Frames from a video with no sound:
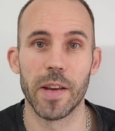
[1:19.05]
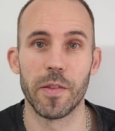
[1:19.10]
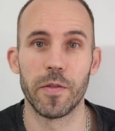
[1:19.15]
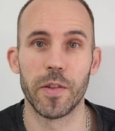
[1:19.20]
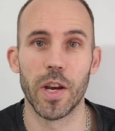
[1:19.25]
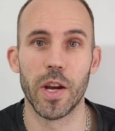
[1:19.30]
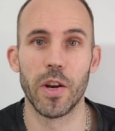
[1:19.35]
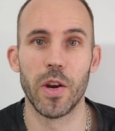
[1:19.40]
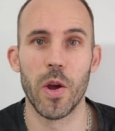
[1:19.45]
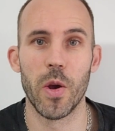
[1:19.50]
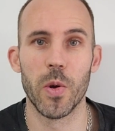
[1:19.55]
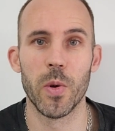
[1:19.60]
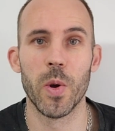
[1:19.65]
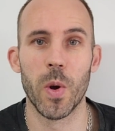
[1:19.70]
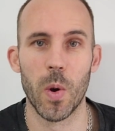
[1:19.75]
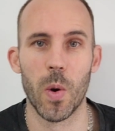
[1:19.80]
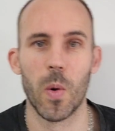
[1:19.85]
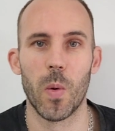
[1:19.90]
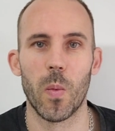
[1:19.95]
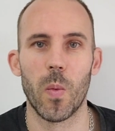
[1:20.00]
if you're new,
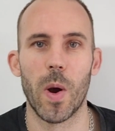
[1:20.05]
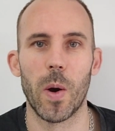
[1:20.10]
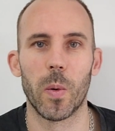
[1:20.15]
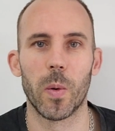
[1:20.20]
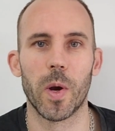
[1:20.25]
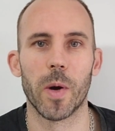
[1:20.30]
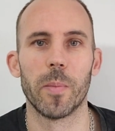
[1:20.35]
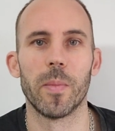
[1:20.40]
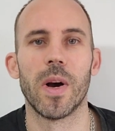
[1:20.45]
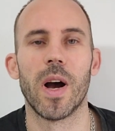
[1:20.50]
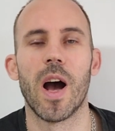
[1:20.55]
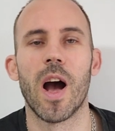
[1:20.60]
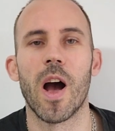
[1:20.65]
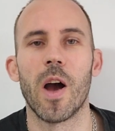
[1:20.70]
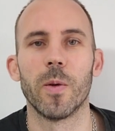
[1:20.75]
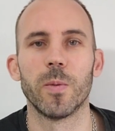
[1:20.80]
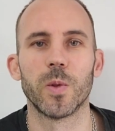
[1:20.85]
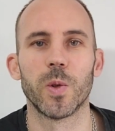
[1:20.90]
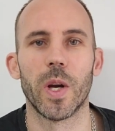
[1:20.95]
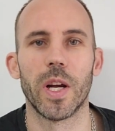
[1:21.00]
welcome. I
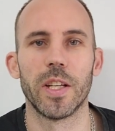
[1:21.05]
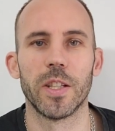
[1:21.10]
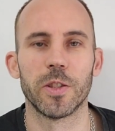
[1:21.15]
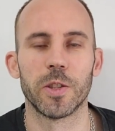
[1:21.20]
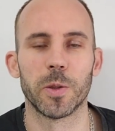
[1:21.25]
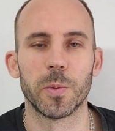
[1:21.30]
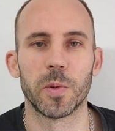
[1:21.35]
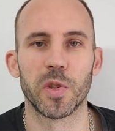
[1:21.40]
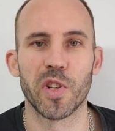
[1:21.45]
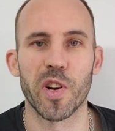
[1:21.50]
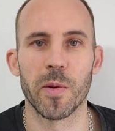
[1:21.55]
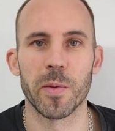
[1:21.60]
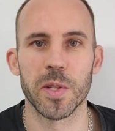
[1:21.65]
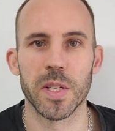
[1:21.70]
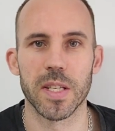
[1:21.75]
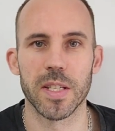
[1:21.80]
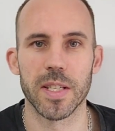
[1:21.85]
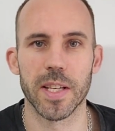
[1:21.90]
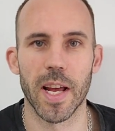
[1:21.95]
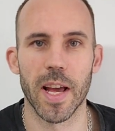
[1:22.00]
hope to earn your
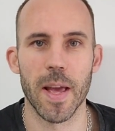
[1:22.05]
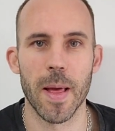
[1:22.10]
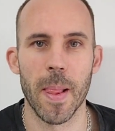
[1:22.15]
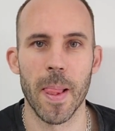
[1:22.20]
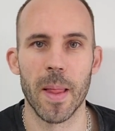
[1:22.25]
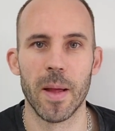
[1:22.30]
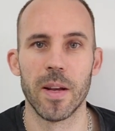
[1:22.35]
subscription today.